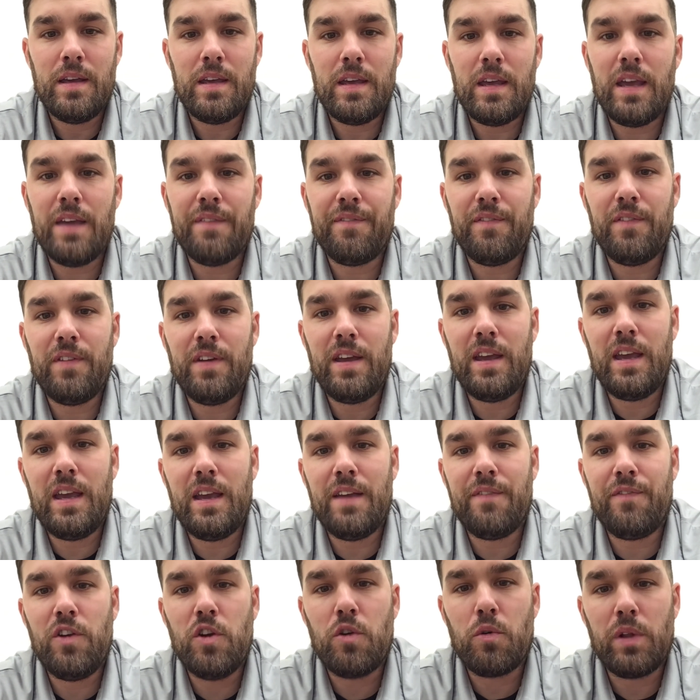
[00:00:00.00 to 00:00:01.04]

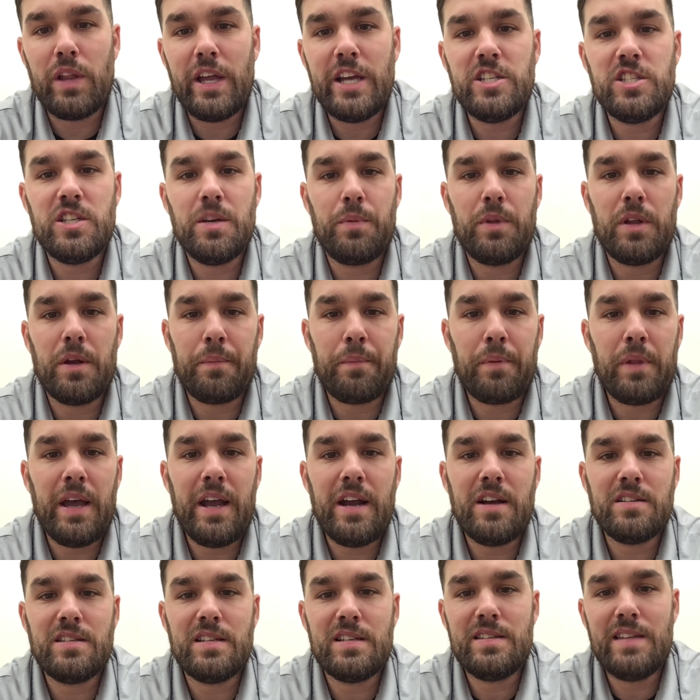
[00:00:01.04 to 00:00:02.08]
If your relationship with your
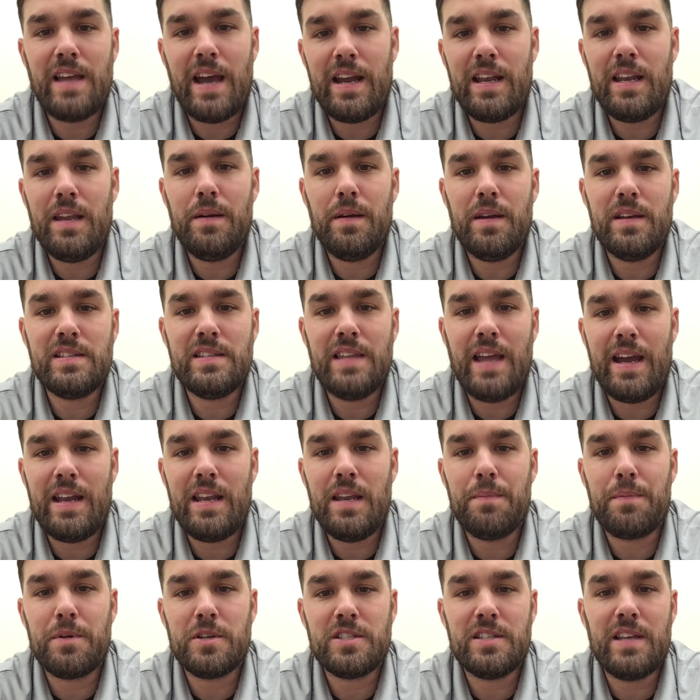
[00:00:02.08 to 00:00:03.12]
players is
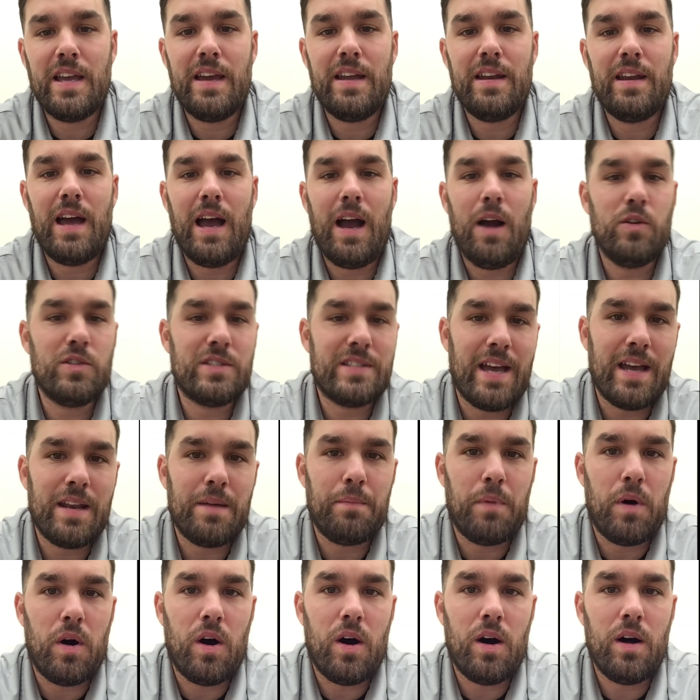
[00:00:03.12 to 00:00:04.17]
90% outside of
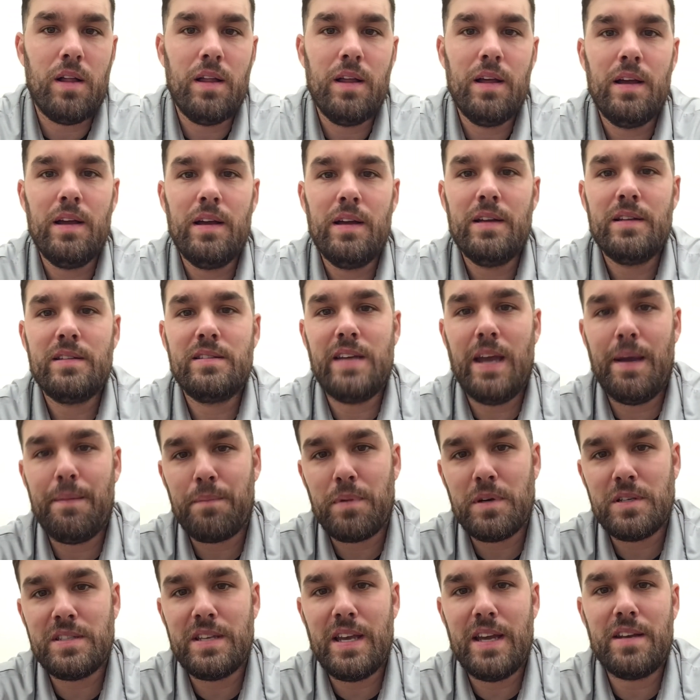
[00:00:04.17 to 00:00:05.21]
ball,
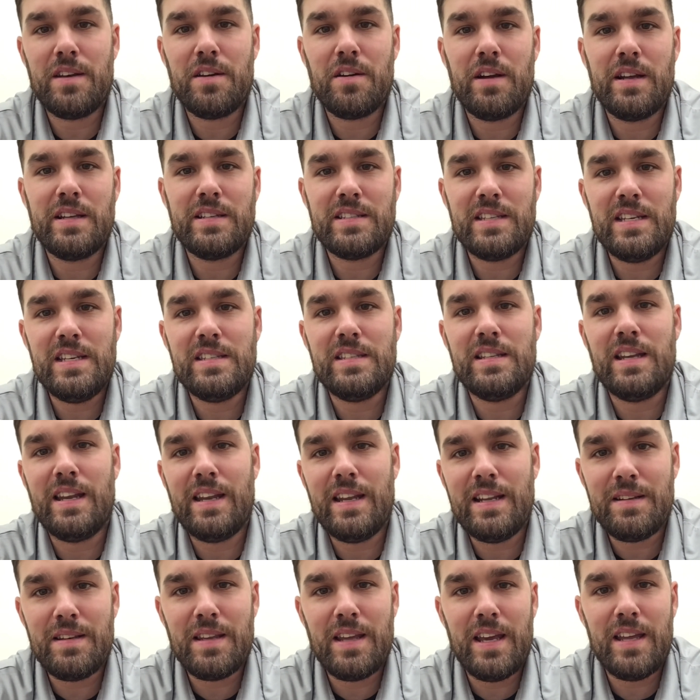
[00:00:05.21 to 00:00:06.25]
10% during the season
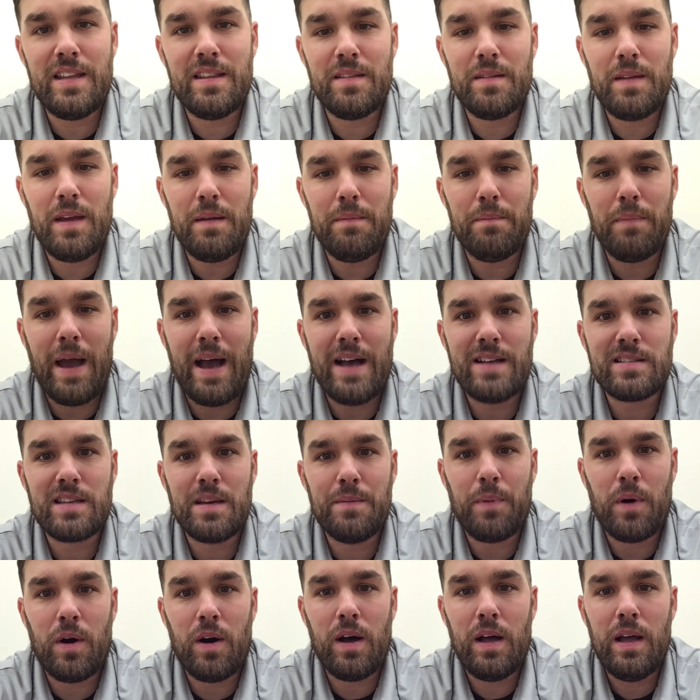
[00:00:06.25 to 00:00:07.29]
and in
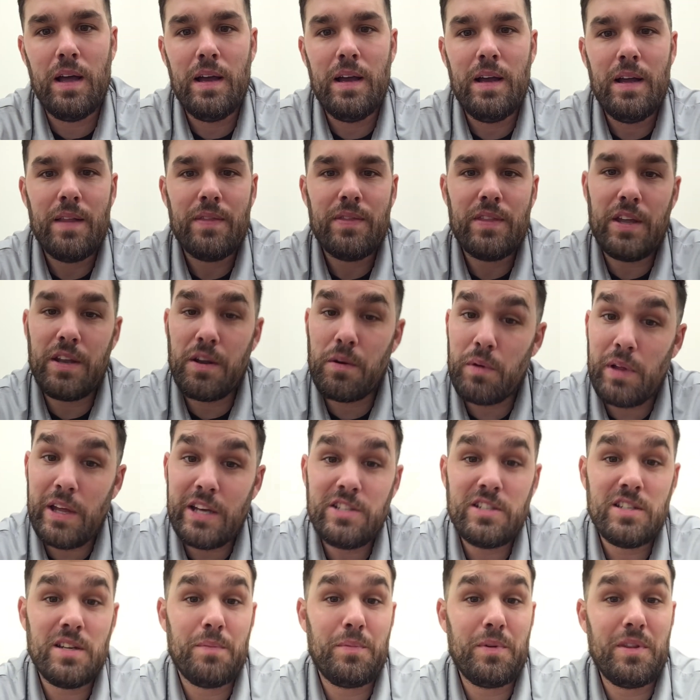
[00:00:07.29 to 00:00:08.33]
basketball, then your
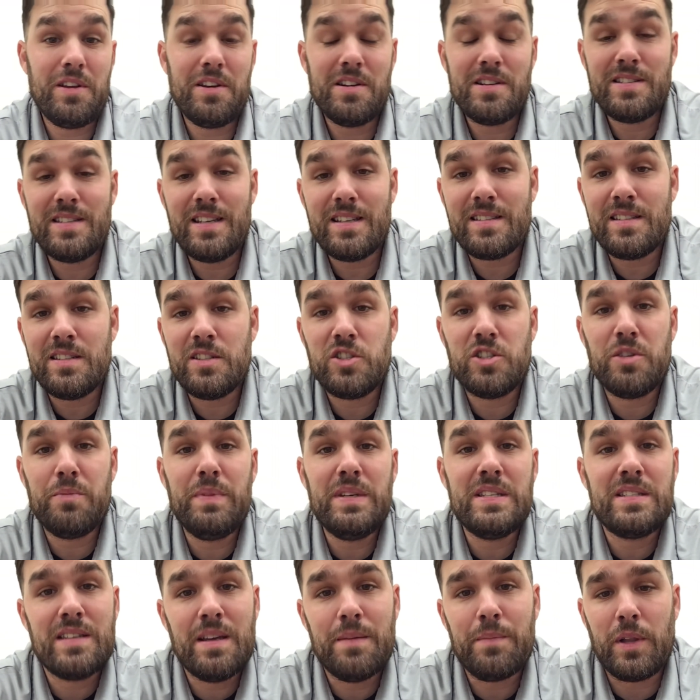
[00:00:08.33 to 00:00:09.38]
relationship with your assistants should be
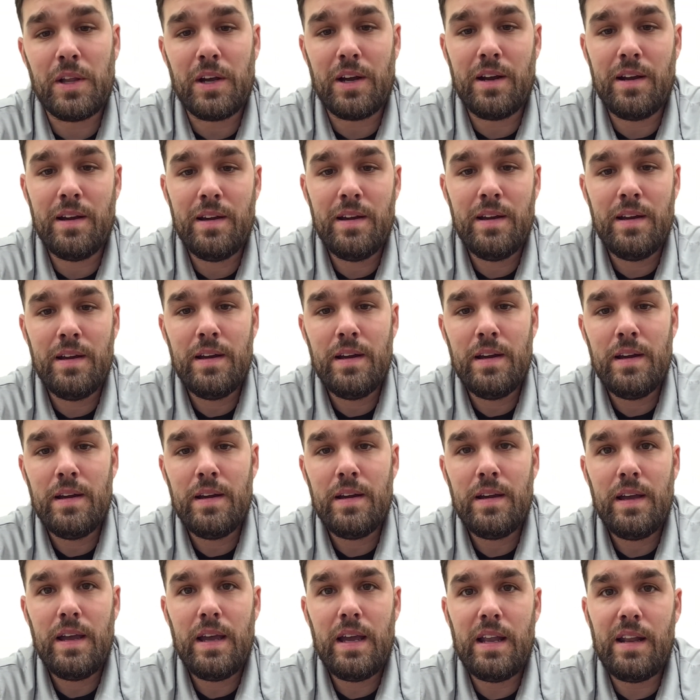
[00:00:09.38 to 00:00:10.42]
similar.
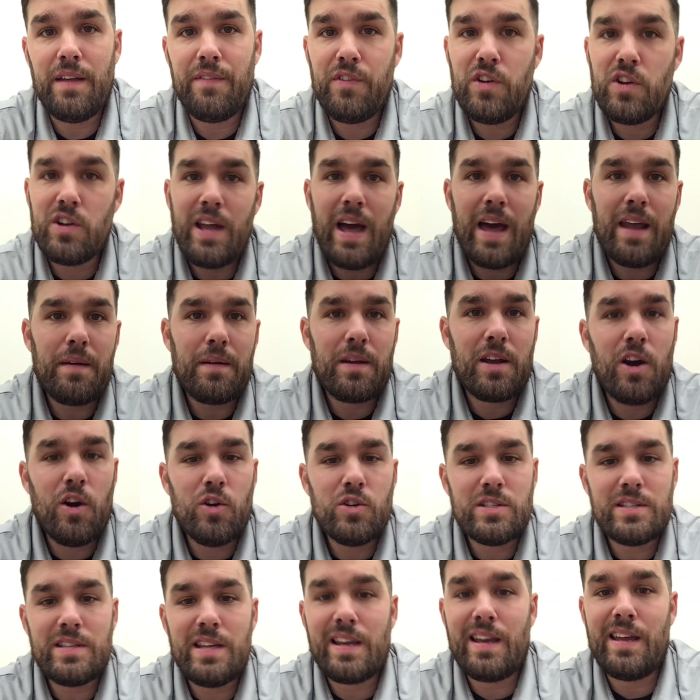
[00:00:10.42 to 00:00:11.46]
And if you're not a
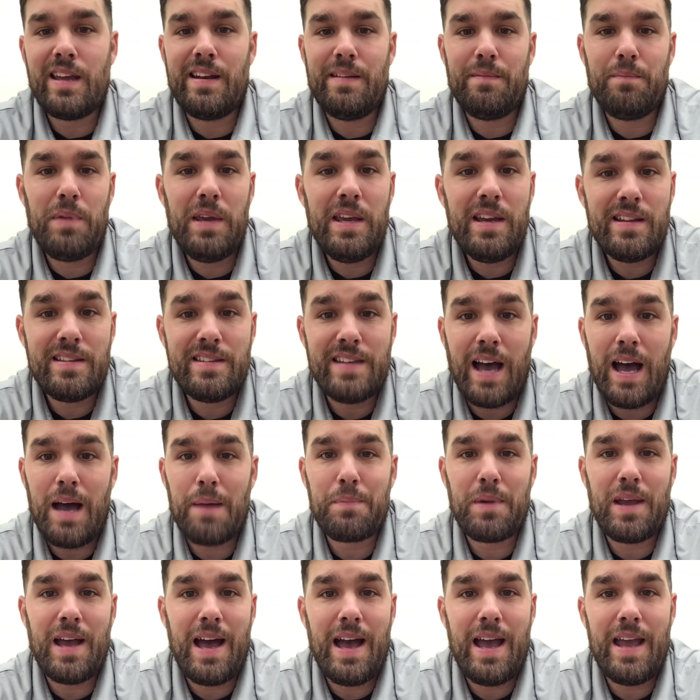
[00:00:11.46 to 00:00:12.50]
coach that can be a top
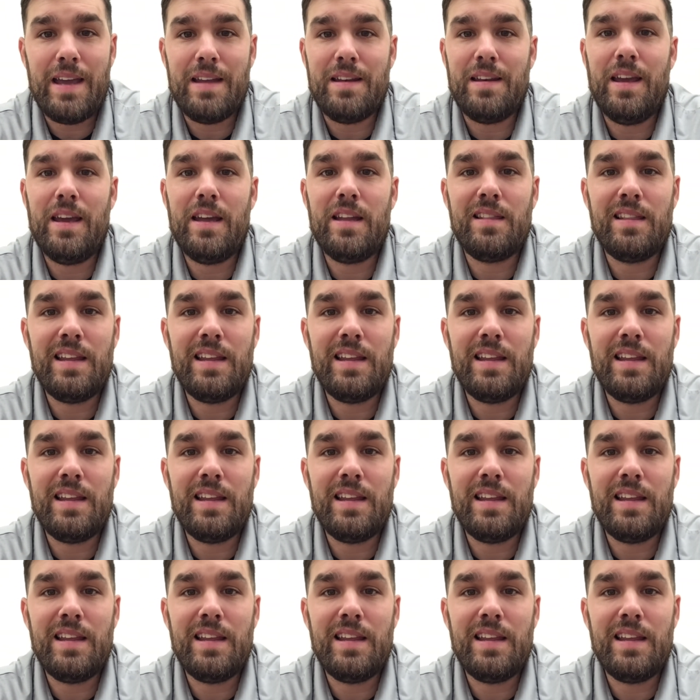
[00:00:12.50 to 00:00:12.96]
guy and